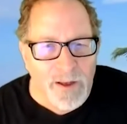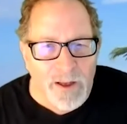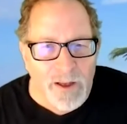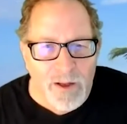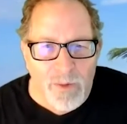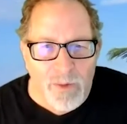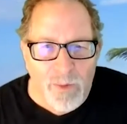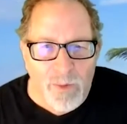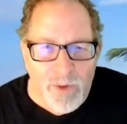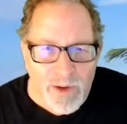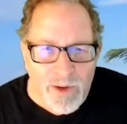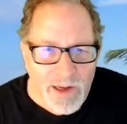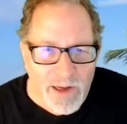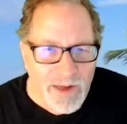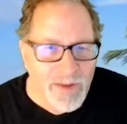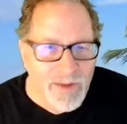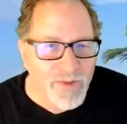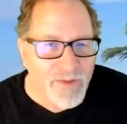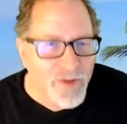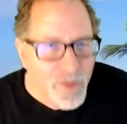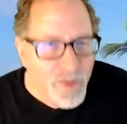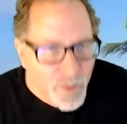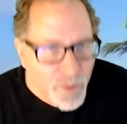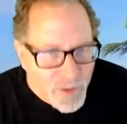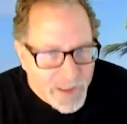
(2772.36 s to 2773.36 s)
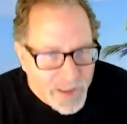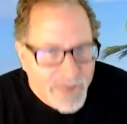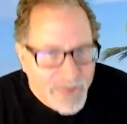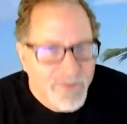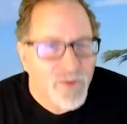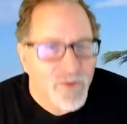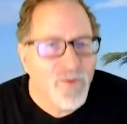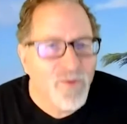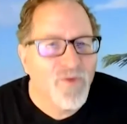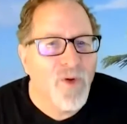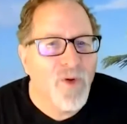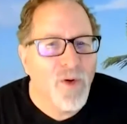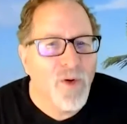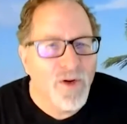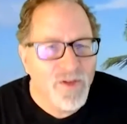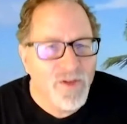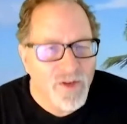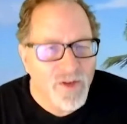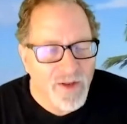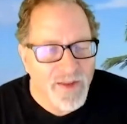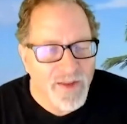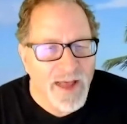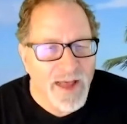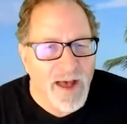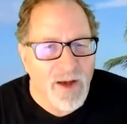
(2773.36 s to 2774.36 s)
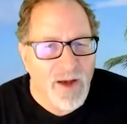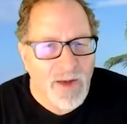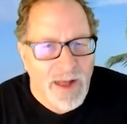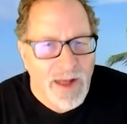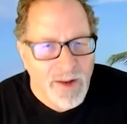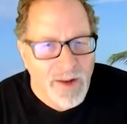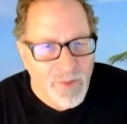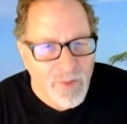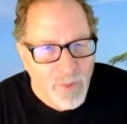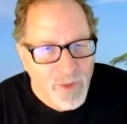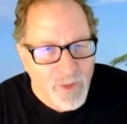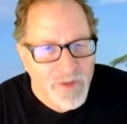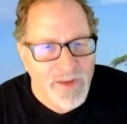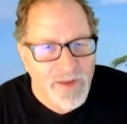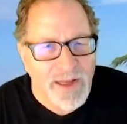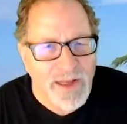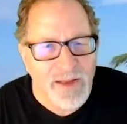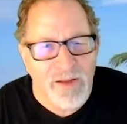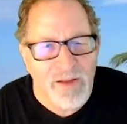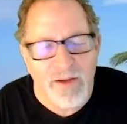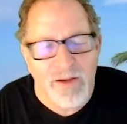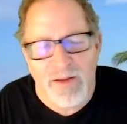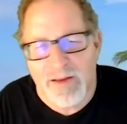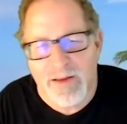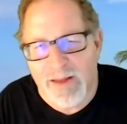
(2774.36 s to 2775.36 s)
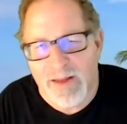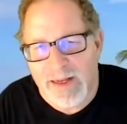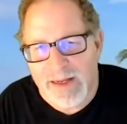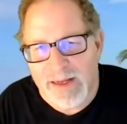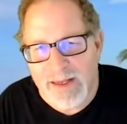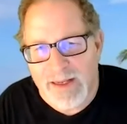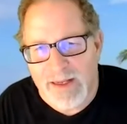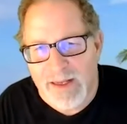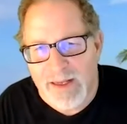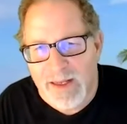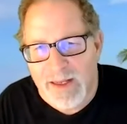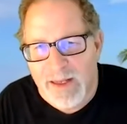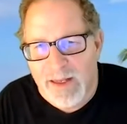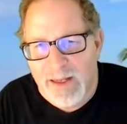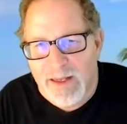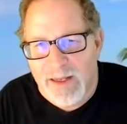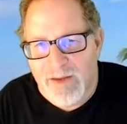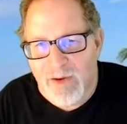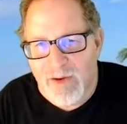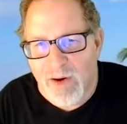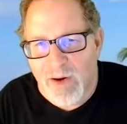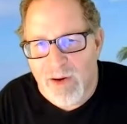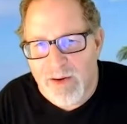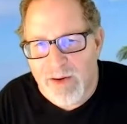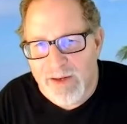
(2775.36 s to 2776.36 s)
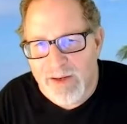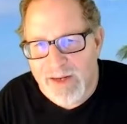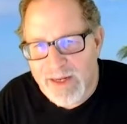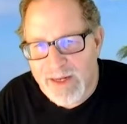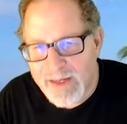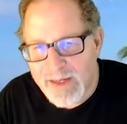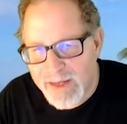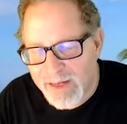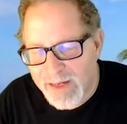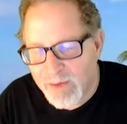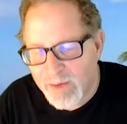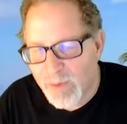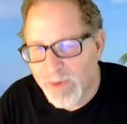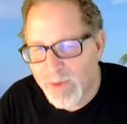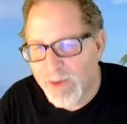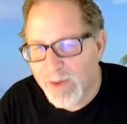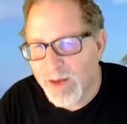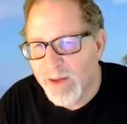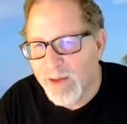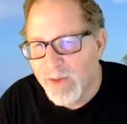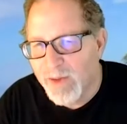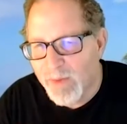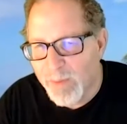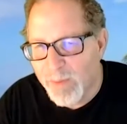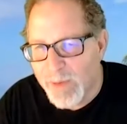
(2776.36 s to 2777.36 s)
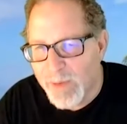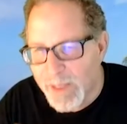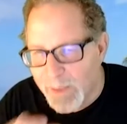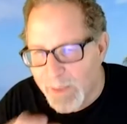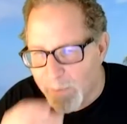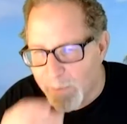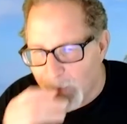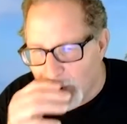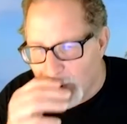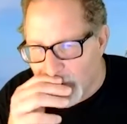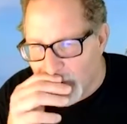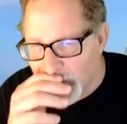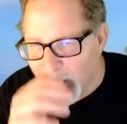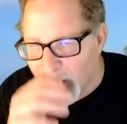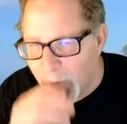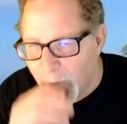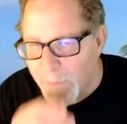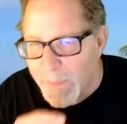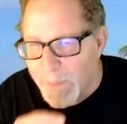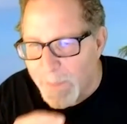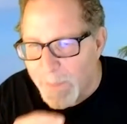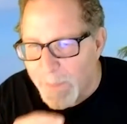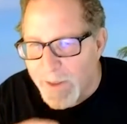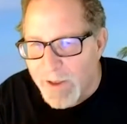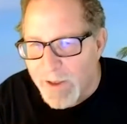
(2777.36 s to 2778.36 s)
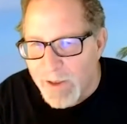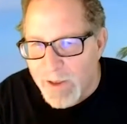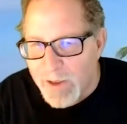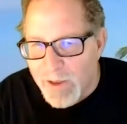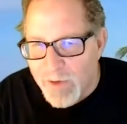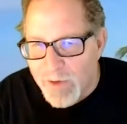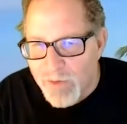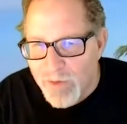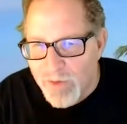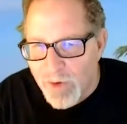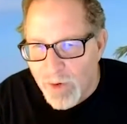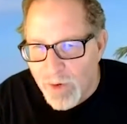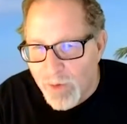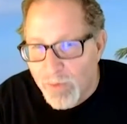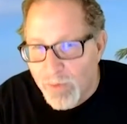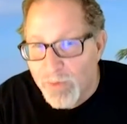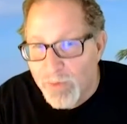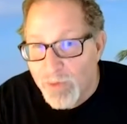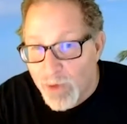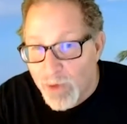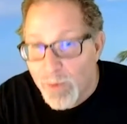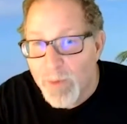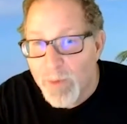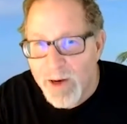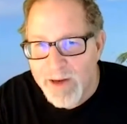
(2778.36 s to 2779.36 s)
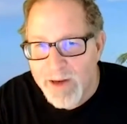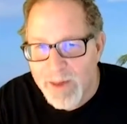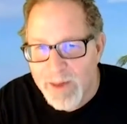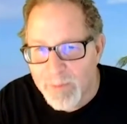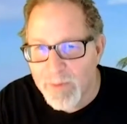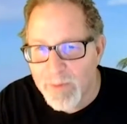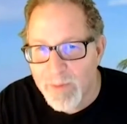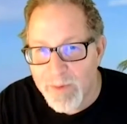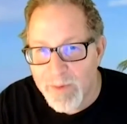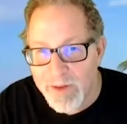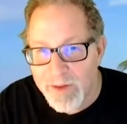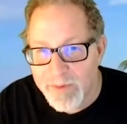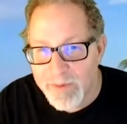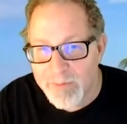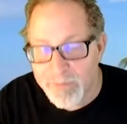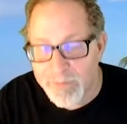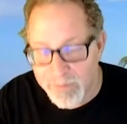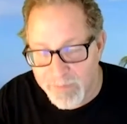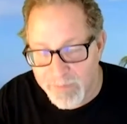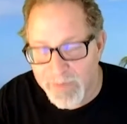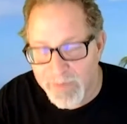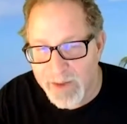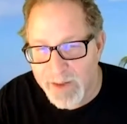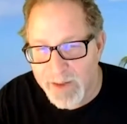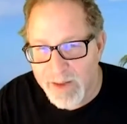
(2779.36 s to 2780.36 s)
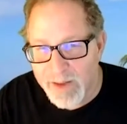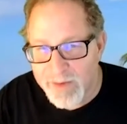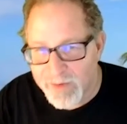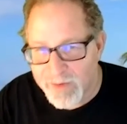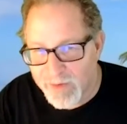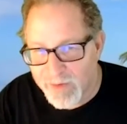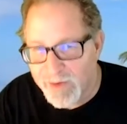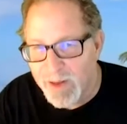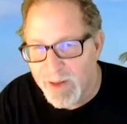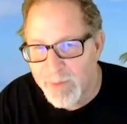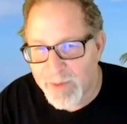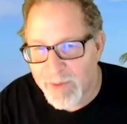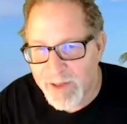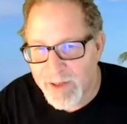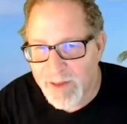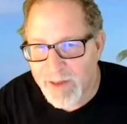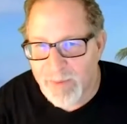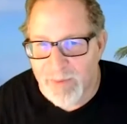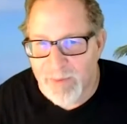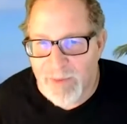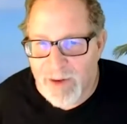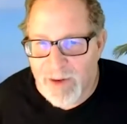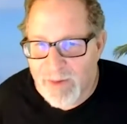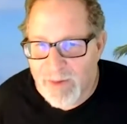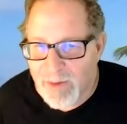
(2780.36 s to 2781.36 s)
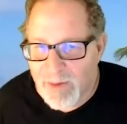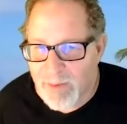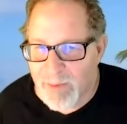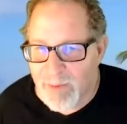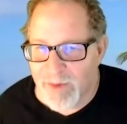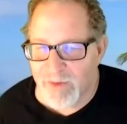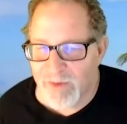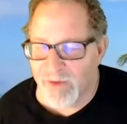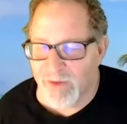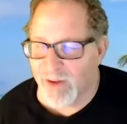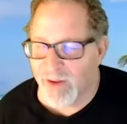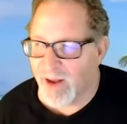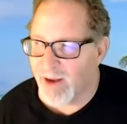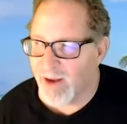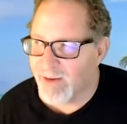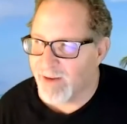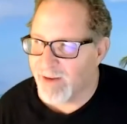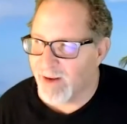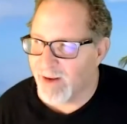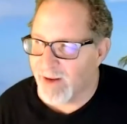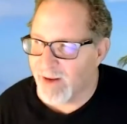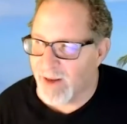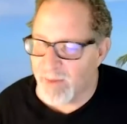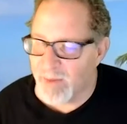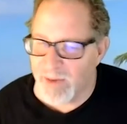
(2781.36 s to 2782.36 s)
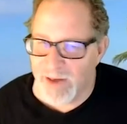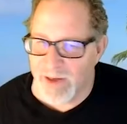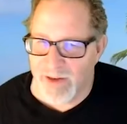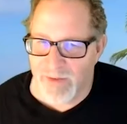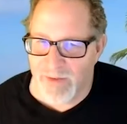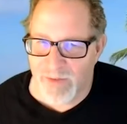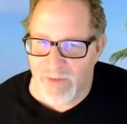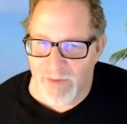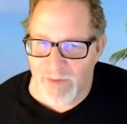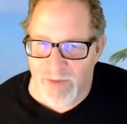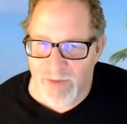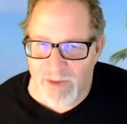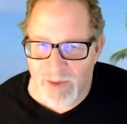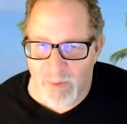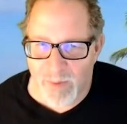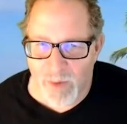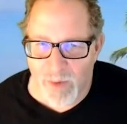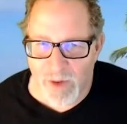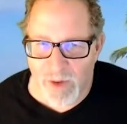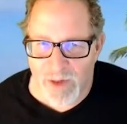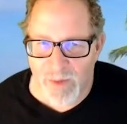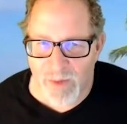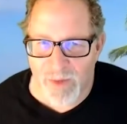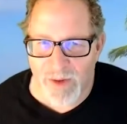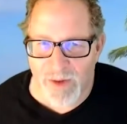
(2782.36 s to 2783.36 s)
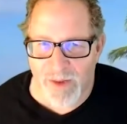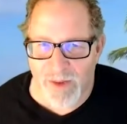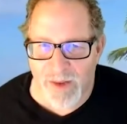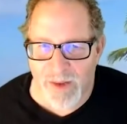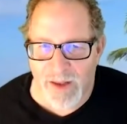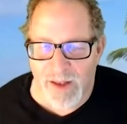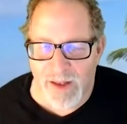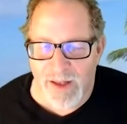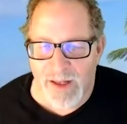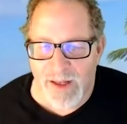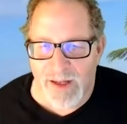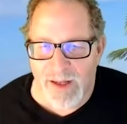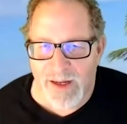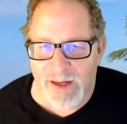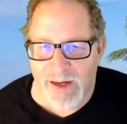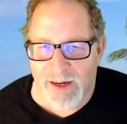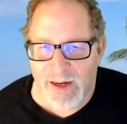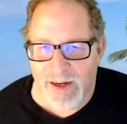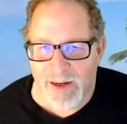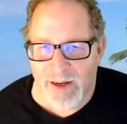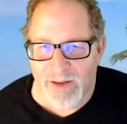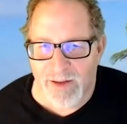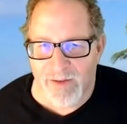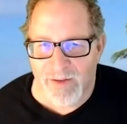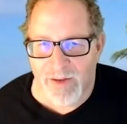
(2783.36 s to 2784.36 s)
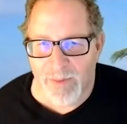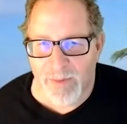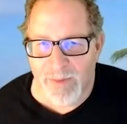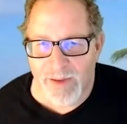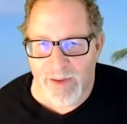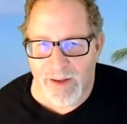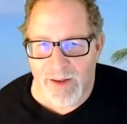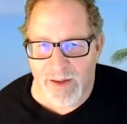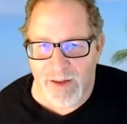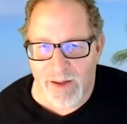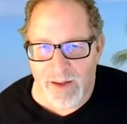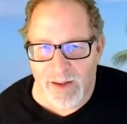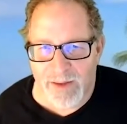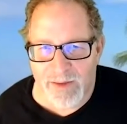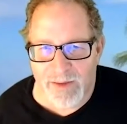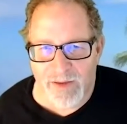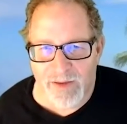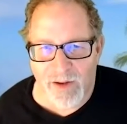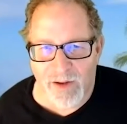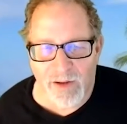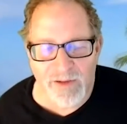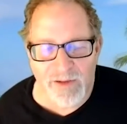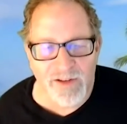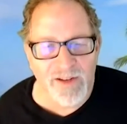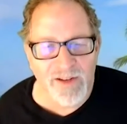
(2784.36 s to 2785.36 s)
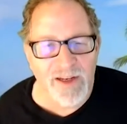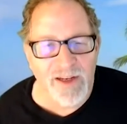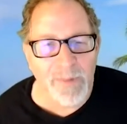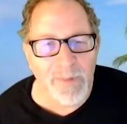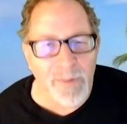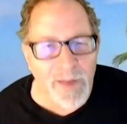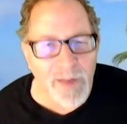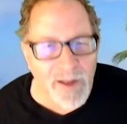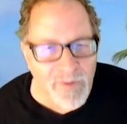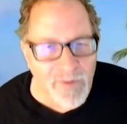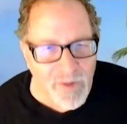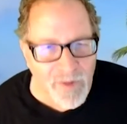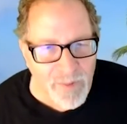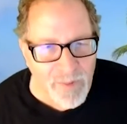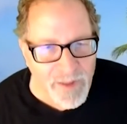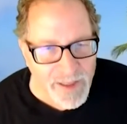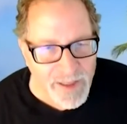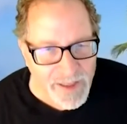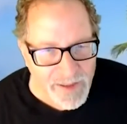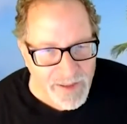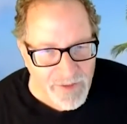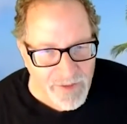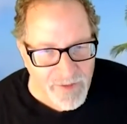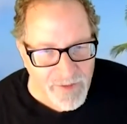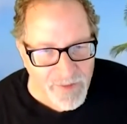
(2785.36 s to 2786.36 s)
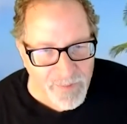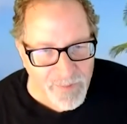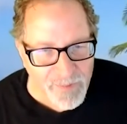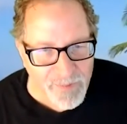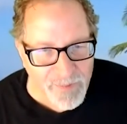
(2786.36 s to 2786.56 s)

Well, so we have to focus on that. How do, what does that look like? And it's harder to connect with other people. So. So you might implement, as this company, um, I mentioned the high-tech company that I'm working with, uh, something that it's called skip-level meetings,